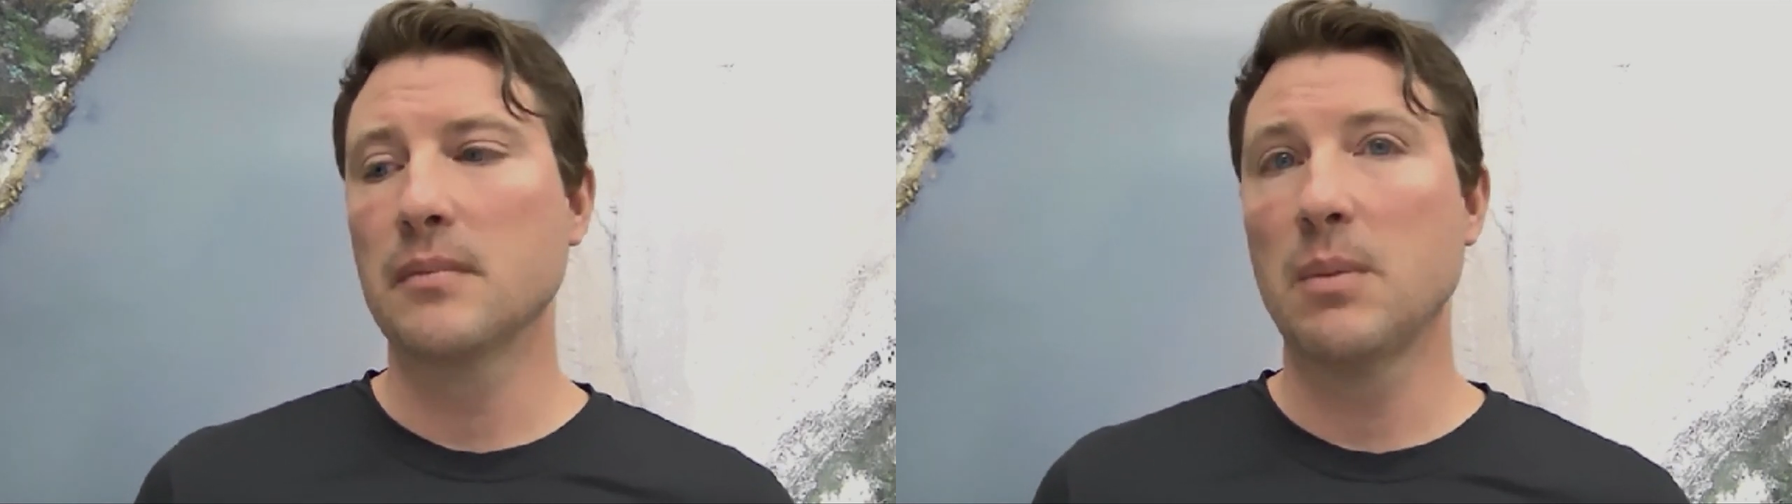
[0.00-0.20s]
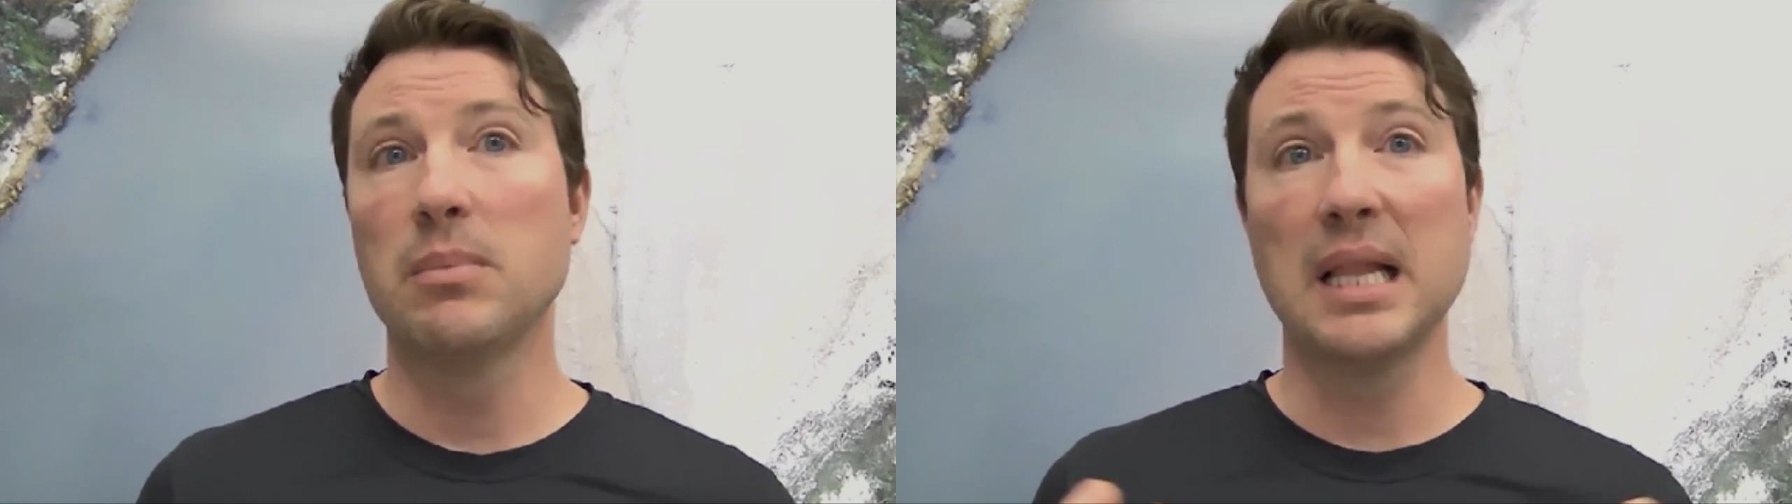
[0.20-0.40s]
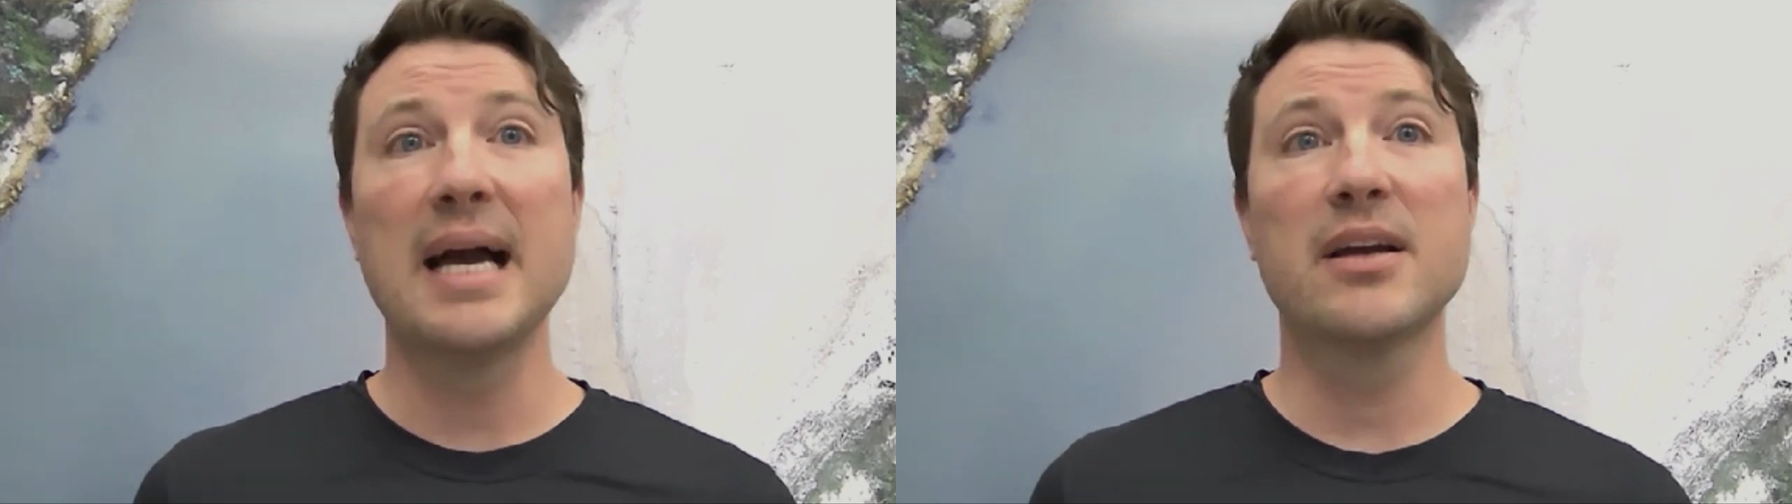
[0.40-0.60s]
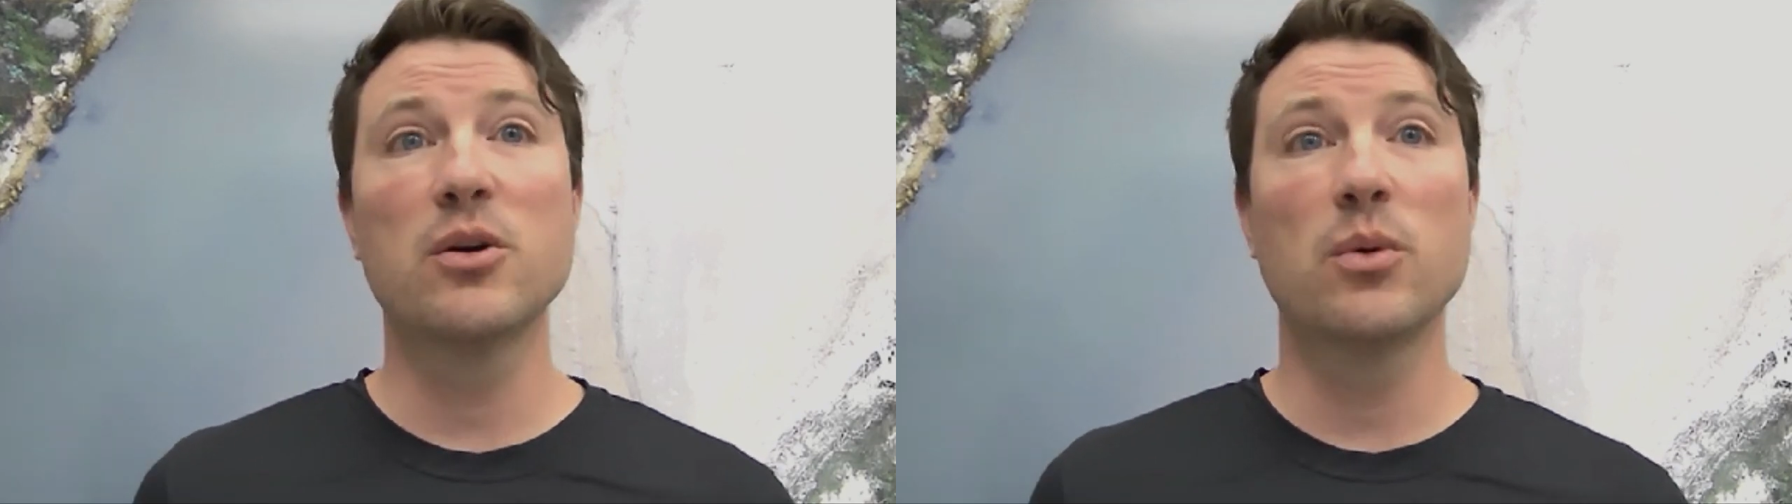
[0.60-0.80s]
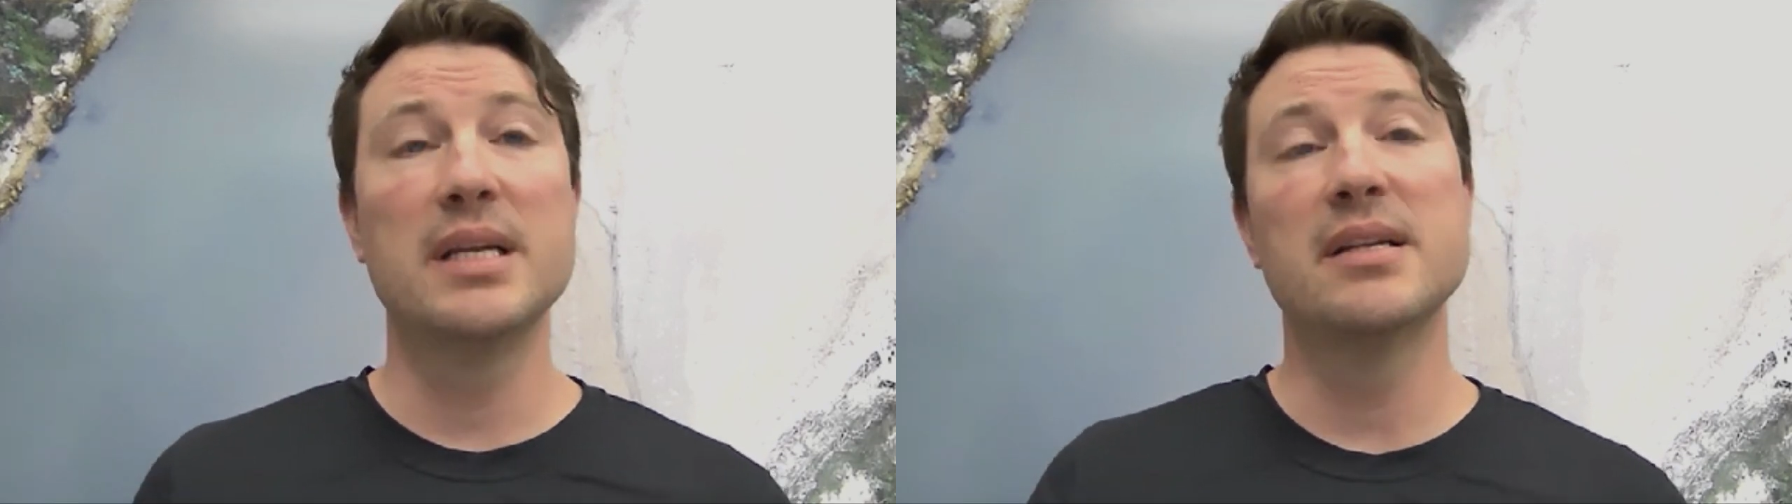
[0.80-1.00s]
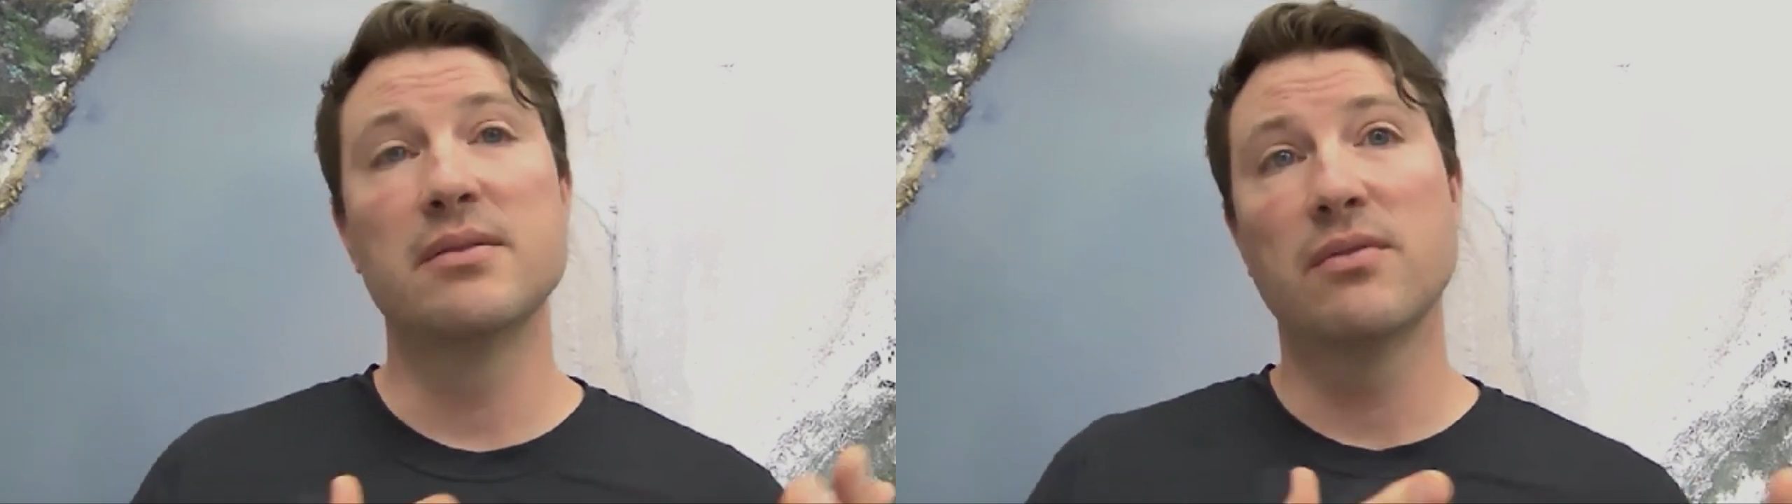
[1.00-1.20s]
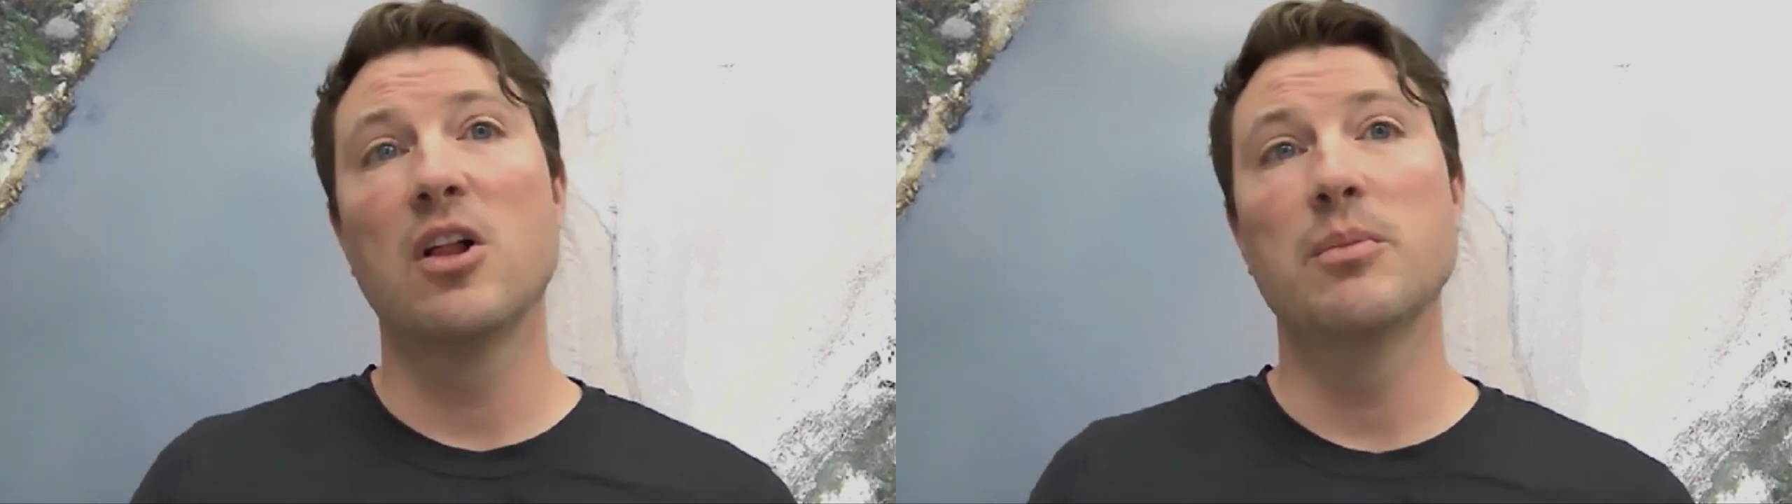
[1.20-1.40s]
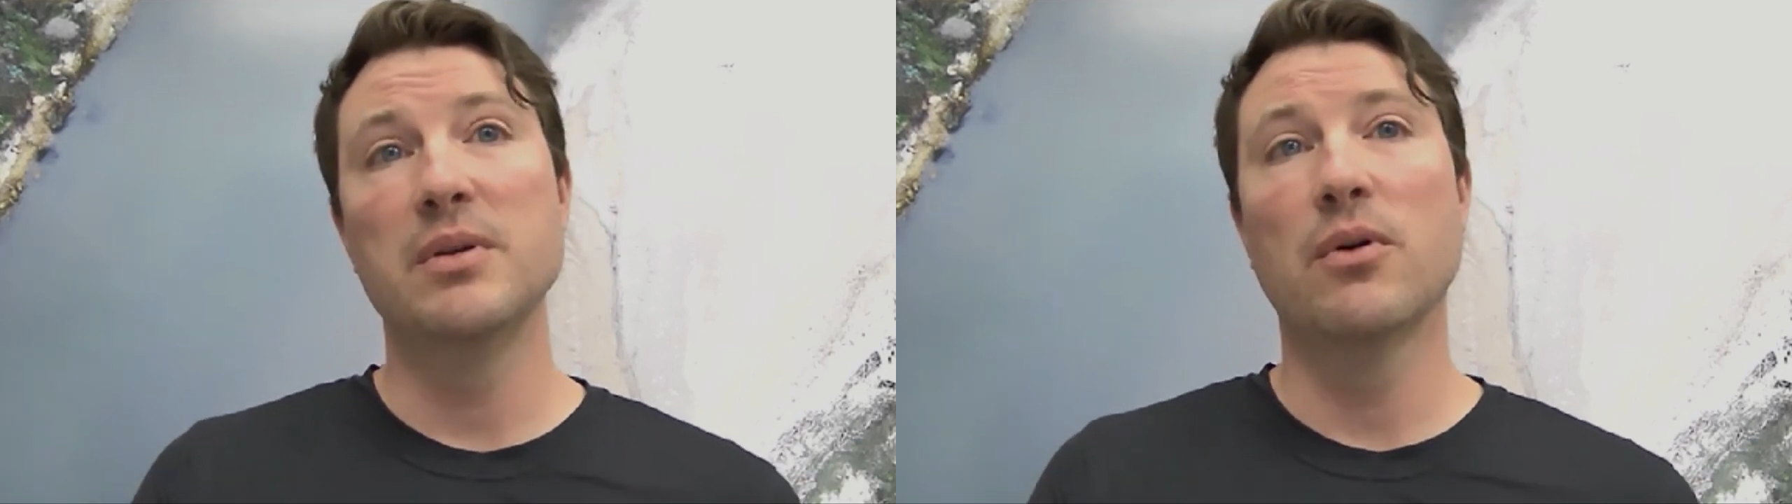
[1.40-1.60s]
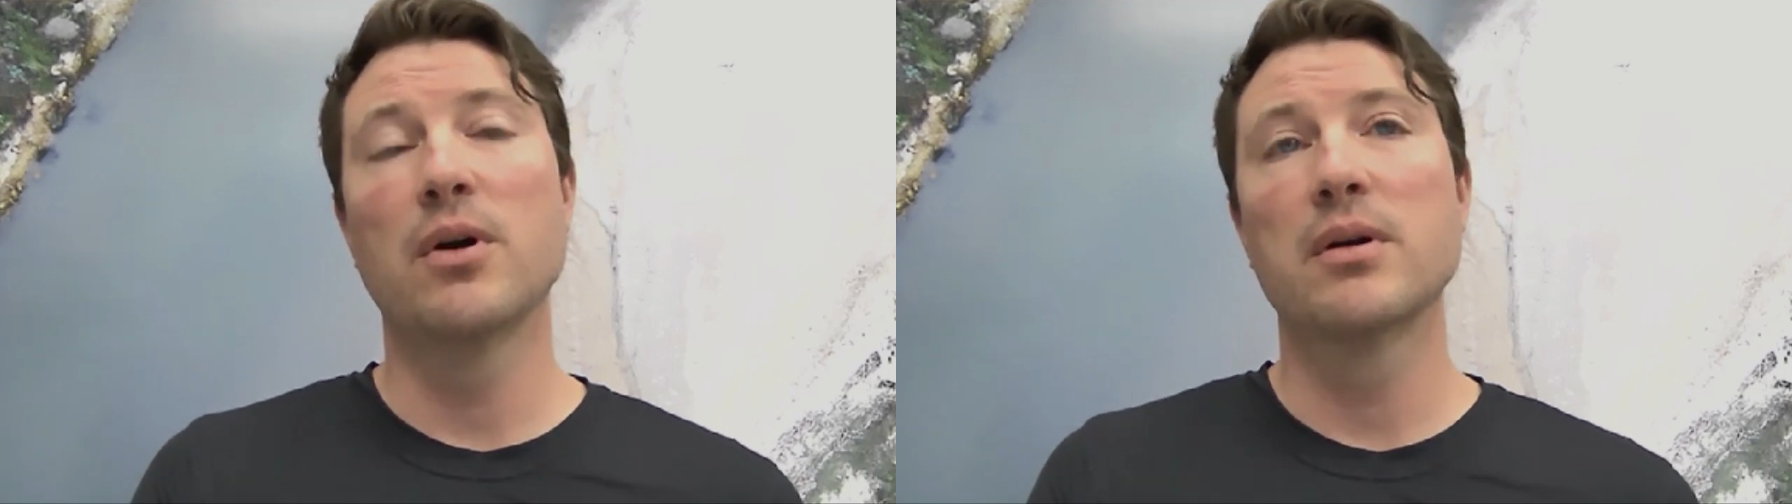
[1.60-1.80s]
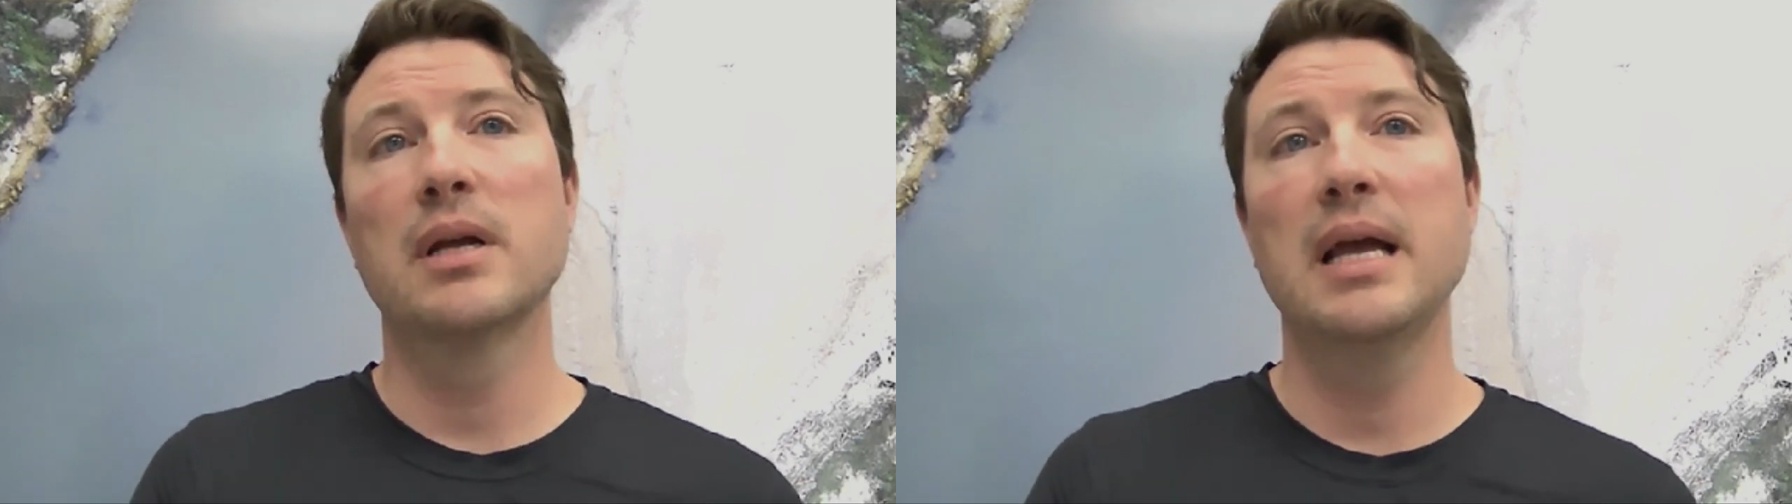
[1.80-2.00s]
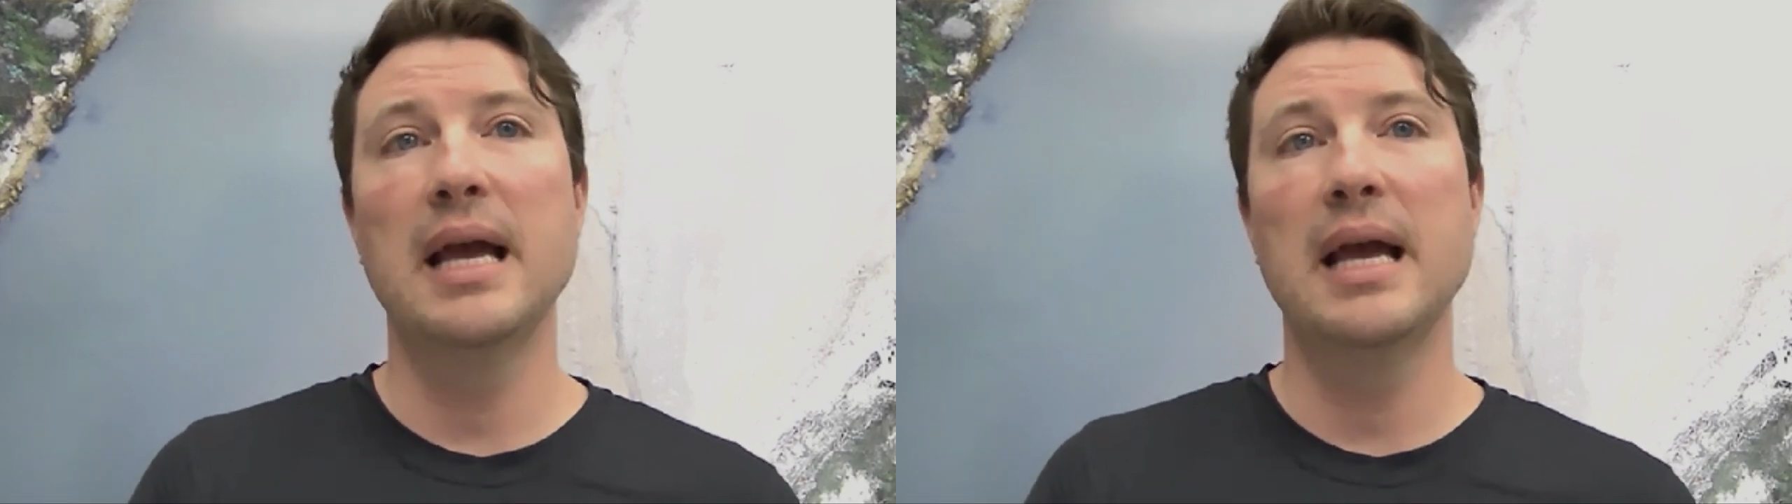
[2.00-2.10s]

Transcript: Black who I didn't follow before.